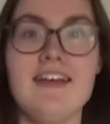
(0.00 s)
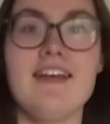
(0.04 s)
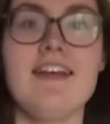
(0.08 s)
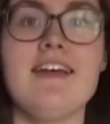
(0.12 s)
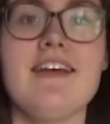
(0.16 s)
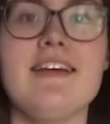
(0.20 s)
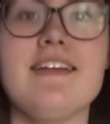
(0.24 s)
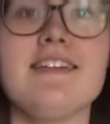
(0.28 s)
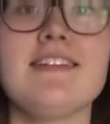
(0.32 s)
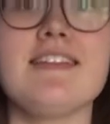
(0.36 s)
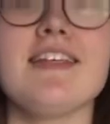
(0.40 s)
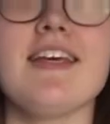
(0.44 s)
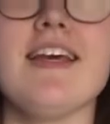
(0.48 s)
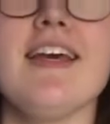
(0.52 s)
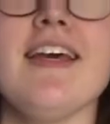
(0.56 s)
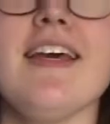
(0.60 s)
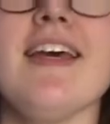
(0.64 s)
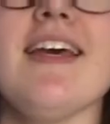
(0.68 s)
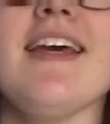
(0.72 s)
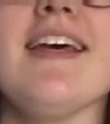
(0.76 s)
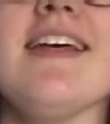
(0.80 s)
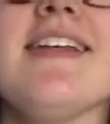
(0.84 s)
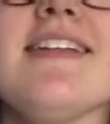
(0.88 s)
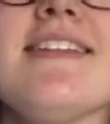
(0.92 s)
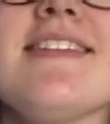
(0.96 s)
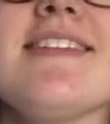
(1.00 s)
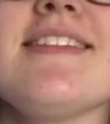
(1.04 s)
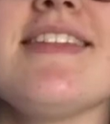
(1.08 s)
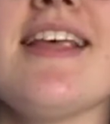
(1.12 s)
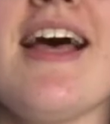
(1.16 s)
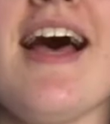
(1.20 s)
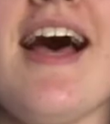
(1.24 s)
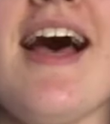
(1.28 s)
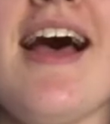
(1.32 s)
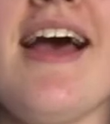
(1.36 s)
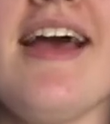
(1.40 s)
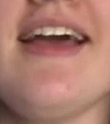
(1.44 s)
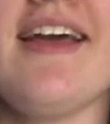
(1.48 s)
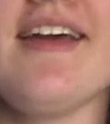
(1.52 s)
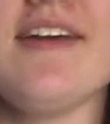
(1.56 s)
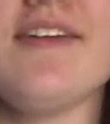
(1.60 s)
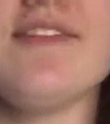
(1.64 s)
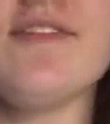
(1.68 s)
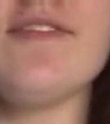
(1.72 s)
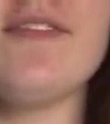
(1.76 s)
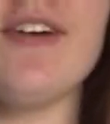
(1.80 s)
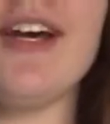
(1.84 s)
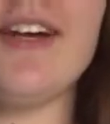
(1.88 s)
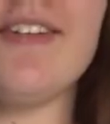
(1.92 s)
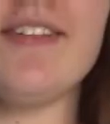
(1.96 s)
It is a
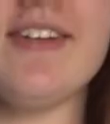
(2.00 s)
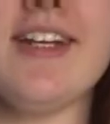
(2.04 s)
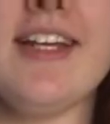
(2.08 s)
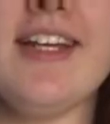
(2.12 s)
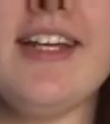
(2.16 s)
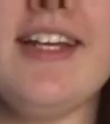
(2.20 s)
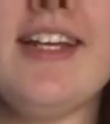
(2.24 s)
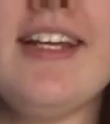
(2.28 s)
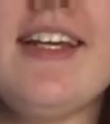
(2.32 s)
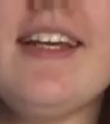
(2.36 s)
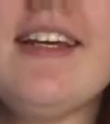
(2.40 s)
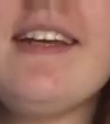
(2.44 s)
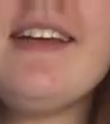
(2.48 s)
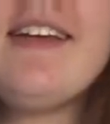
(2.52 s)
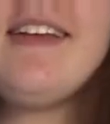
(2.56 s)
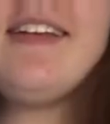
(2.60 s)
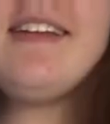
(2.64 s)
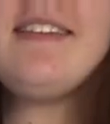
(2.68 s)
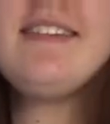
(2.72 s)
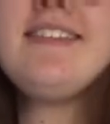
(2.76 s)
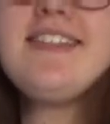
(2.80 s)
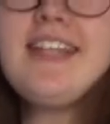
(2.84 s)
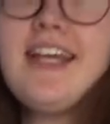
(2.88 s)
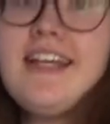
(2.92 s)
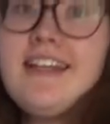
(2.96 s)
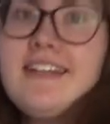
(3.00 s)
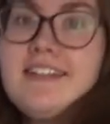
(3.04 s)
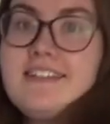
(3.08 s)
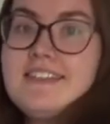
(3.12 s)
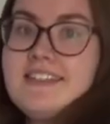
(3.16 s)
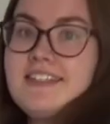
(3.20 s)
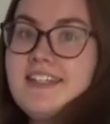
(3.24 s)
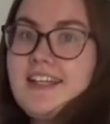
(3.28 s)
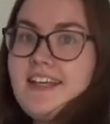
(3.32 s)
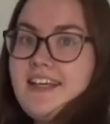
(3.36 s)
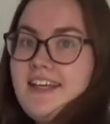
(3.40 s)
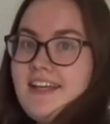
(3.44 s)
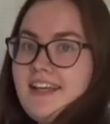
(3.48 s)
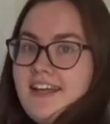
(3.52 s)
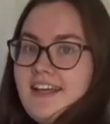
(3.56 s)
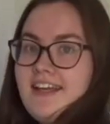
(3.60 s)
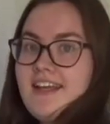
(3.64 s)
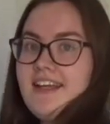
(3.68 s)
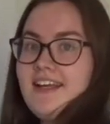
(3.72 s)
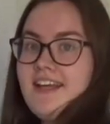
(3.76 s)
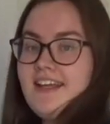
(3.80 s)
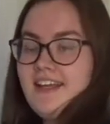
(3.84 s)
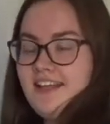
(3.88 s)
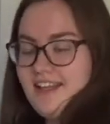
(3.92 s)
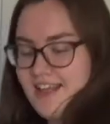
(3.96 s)
very dainty
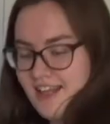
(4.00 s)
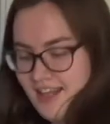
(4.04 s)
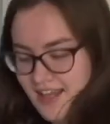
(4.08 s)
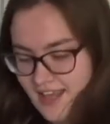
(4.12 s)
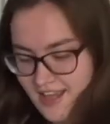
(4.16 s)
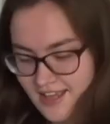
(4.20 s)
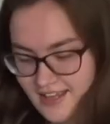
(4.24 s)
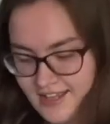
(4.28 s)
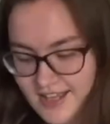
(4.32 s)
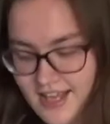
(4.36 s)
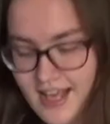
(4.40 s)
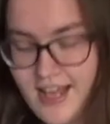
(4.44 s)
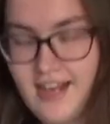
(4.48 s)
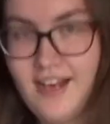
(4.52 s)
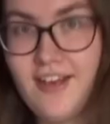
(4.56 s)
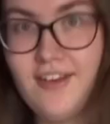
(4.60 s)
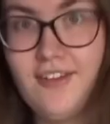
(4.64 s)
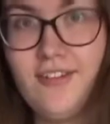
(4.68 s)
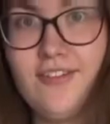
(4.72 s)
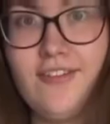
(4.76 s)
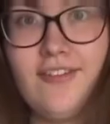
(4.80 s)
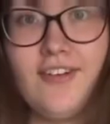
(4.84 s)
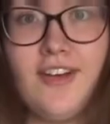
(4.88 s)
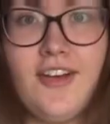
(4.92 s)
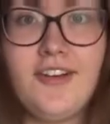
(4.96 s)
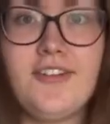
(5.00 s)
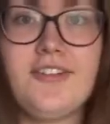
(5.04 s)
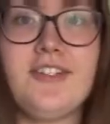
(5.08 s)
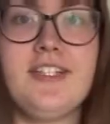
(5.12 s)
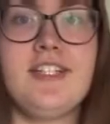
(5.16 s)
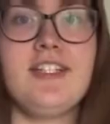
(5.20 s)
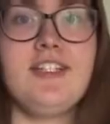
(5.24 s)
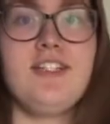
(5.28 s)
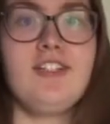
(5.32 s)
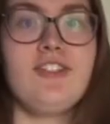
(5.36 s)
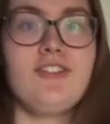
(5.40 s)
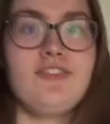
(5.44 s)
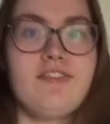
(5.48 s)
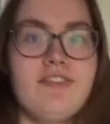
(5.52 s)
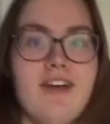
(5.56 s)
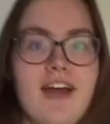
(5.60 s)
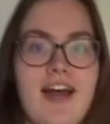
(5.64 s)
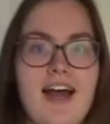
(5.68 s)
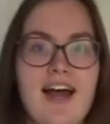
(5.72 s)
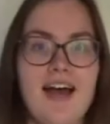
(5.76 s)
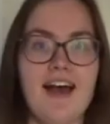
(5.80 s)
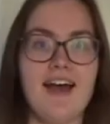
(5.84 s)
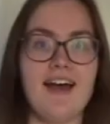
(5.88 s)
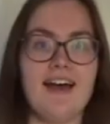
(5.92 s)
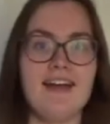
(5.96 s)
yellow floaty
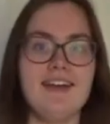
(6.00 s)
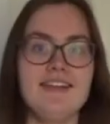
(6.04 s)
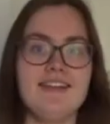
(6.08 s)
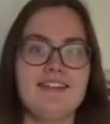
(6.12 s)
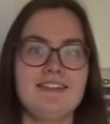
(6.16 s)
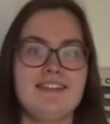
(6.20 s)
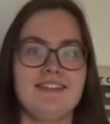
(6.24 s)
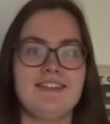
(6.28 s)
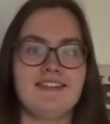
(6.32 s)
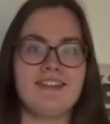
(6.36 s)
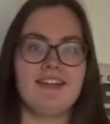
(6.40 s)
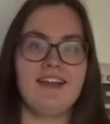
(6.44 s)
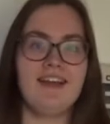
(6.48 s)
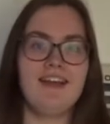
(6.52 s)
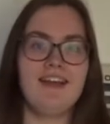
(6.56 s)
dress